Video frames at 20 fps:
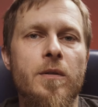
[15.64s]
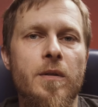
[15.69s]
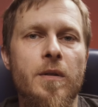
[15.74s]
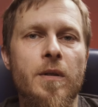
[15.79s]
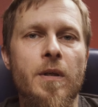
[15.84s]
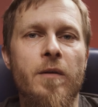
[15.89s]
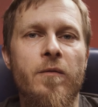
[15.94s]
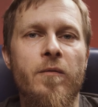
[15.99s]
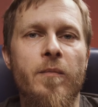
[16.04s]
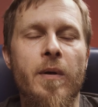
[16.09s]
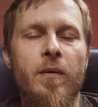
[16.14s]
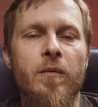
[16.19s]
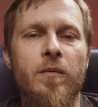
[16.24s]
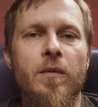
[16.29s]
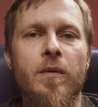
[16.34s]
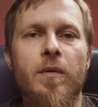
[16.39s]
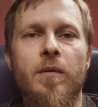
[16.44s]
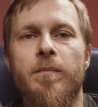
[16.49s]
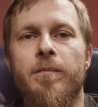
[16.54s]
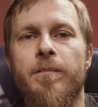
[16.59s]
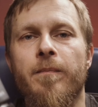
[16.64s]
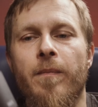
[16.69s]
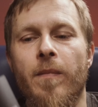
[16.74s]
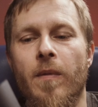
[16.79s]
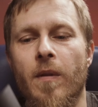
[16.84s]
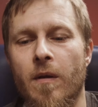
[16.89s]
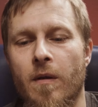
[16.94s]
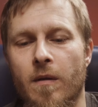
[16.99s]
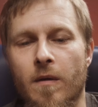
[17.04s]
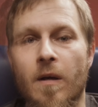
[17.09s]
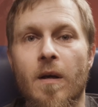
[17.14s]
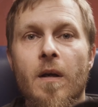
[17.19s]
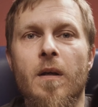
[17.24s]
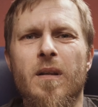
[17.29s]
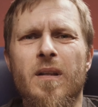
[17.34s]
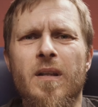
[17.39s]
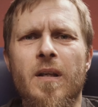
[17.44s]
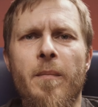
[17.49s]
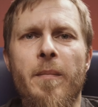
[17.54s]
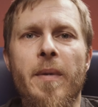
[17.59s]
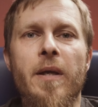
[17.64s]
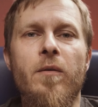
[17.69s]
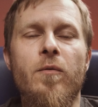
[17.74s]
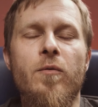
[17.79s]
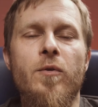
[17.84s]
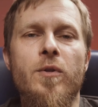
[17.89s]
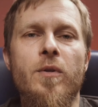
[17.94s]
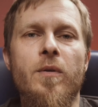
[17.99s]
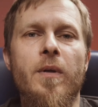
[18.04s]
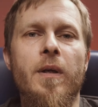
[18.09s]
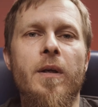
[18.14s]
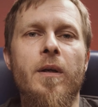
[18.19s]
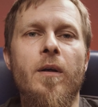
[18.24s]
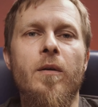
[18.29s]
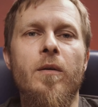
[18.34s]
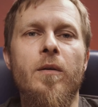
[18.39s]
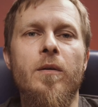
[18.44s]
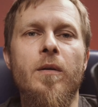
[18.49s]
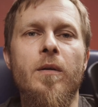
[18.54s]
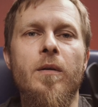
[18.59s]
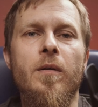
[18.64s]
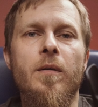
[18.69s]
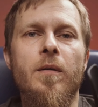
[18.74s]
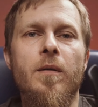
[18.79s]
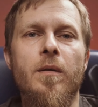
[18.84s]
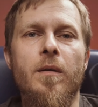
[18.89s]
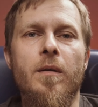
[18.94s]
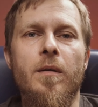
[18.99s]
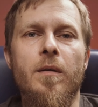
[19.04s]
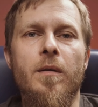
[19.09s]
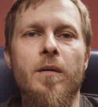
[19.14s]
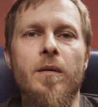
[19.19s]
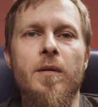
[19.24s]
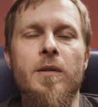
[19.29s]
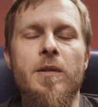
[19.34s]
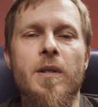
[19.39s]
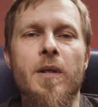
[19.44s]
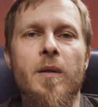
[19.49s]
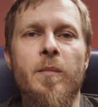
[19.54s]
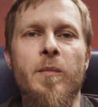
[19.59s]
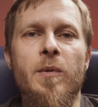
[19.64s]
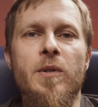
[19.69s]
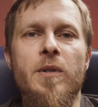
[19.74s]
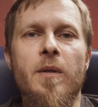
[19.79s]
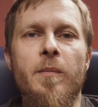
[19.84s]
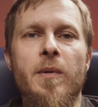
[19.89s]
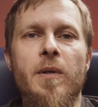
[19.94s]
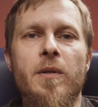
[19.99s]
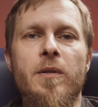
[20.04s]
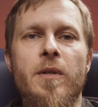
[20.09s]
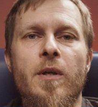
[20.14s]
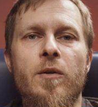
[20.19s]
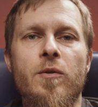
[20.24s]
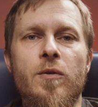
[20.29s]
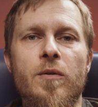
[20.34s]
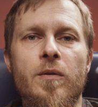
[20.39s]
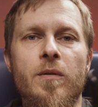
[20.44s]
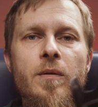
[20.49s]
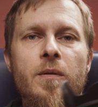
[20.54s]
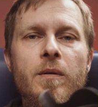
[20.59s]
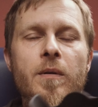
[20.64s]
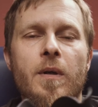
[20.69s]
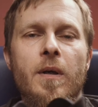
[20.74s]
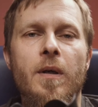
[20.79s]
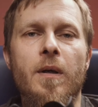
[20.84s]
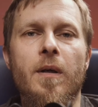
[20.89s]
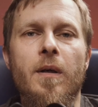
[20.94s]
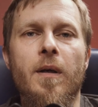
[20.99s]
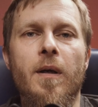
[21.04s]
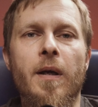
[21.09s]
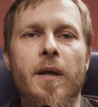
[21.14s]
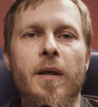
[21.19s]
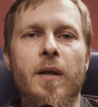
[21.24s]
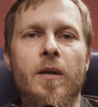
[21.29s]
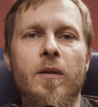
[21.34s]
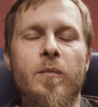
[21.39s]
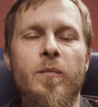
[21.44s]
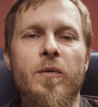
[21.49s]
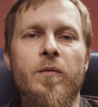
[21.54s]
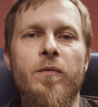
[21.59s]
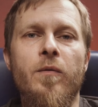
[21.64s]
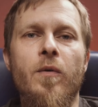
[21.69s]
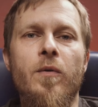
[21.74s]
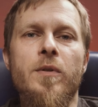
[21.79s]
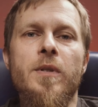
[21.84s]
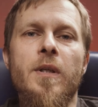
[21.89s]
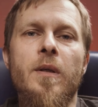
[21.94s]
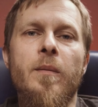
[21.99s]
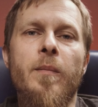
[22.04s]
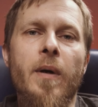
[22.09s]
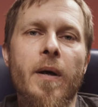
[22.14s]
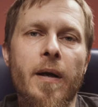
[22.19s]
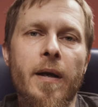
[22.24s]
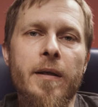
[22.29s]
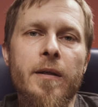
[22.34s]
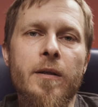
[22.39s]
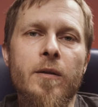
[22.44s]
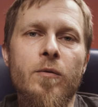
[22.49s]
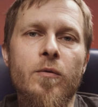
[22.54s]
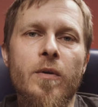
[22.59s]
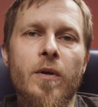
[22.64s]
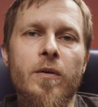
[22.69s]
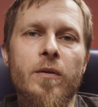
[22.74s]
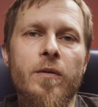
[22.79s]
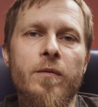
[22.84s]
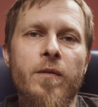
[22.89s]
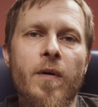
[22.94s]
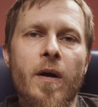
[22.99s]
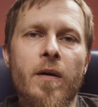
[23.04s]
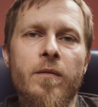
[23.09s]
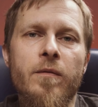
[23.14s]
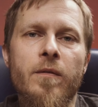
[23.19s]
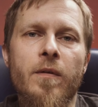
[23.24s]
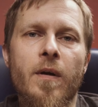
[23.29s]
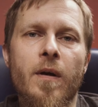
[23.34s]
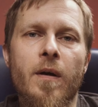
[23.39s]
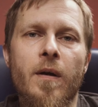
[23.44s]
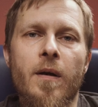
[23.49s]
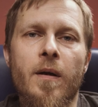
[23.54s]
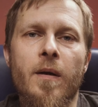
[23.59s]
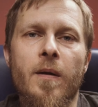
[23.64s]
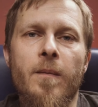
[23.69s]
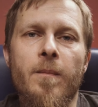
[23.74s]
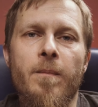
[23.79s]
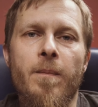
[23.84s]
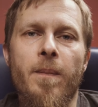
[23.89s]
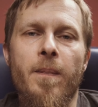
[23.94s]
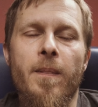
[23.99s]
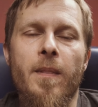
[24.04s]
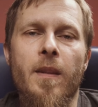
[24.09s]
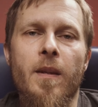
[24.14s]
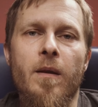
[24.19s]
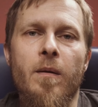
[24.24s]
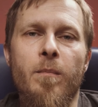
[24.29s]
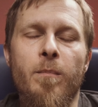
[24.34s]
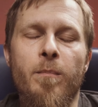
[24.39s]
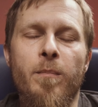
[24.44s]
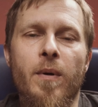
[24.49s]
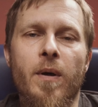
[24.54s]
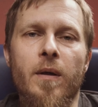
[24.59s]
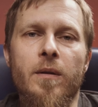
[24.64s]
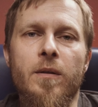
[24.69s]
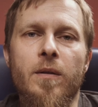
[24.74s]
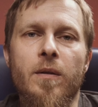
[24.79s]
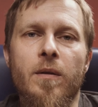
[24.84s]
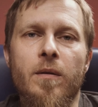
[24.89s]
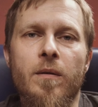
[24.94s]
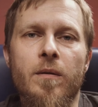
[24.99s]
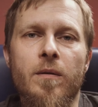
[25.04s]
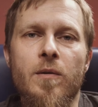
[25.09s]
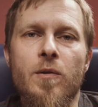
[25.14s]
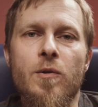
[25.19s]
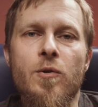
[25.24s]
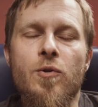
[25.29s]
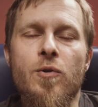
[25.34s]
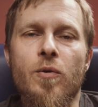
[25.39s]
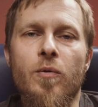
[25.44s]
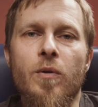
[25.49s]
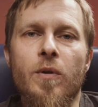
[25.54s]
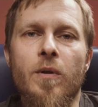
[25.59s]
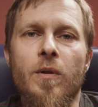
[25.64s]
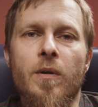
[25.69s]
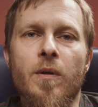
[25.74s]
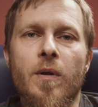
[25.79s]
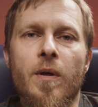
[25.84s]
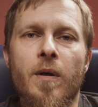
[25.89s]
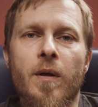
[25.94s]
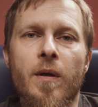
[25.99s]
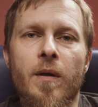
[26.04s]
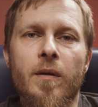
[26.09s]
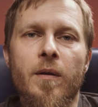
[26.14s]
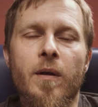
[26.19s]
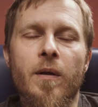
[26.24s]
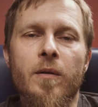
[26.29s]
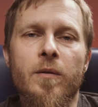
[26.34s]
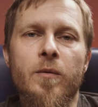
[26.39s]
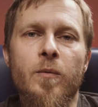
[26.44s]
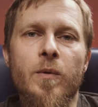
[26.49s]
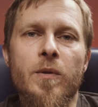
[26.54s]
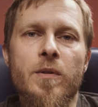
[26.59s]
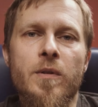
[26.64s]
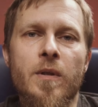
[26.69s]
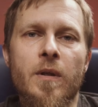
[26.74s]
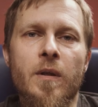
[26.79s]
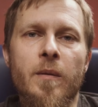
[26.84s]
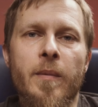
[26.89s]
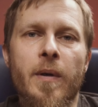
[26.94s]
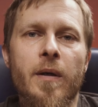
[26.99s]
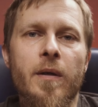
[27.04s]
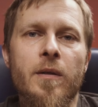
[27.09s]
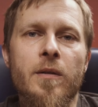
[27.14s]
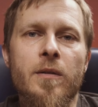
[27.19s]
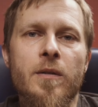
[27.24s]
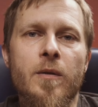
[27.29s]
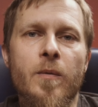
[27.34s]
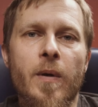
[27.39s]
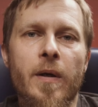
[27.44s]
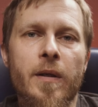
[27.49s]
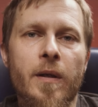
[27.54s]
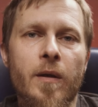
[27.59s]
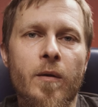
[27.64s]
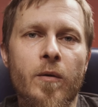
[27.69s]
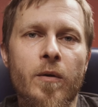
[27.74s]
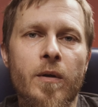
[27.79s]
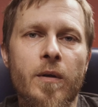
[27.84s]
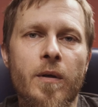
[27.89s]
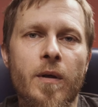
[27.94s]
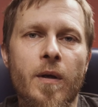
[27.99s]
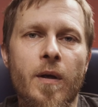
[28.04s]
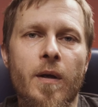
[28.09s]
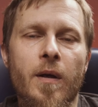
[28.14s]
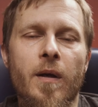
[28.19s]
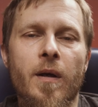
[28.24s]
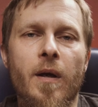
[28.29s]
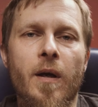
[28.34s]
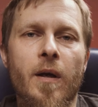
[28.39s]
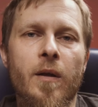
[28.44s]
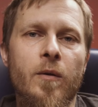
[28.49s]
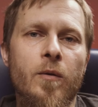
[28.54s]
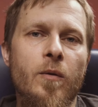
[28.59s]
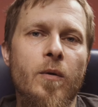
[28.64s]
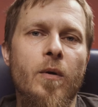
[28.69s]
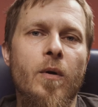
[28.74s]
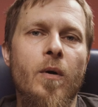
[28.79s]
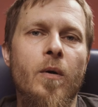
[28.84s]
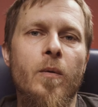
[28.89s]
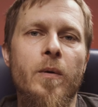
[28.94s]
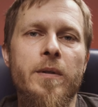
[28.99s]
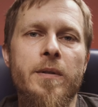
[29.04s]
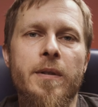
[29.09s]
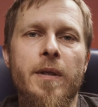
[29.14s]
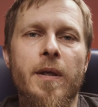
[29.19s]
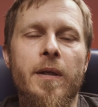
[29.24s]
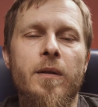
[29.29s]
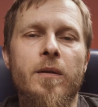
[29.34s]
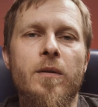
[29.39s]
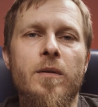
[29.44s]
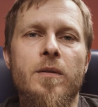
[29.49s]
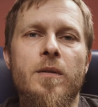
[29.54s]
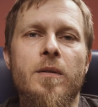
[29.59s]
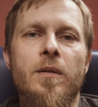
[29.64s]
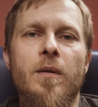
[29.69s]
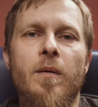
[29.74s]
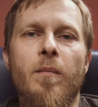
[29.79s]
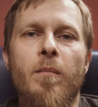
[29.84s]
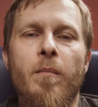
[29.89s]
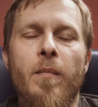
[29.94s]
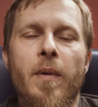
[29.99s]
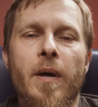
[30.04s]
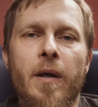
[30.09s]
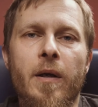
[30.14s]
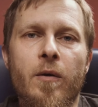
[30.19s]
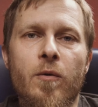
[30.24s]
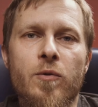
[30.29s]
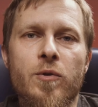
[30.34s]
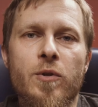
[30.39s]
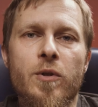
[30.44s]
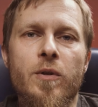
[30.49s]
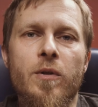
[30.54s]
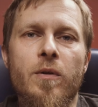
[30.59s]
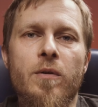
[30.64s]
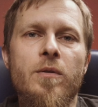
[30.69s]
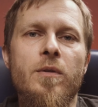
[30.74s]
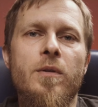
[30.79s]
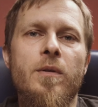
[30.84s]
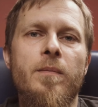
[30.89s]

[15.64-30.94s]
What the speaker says: EF mount. The main reason I got it is the image stabilization. I got before Sigma 18-35, but shooting handheld with Sigma is quite annoying and you always get these micro jitters.